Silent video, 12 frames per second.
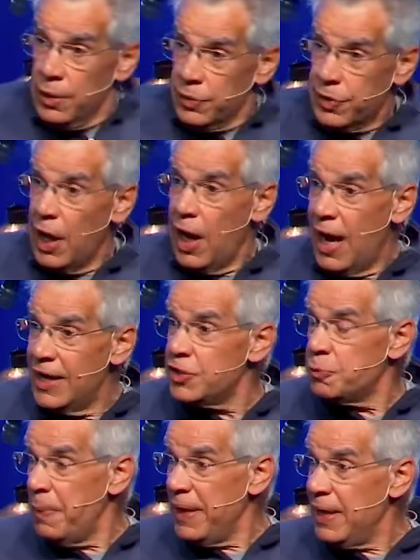the
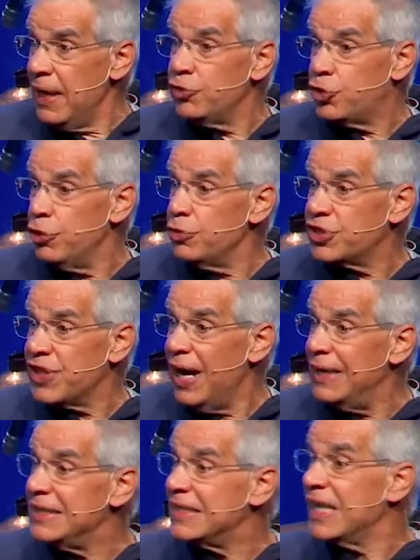husband and two
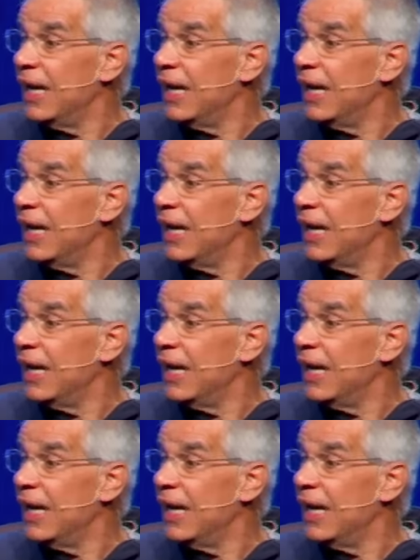sons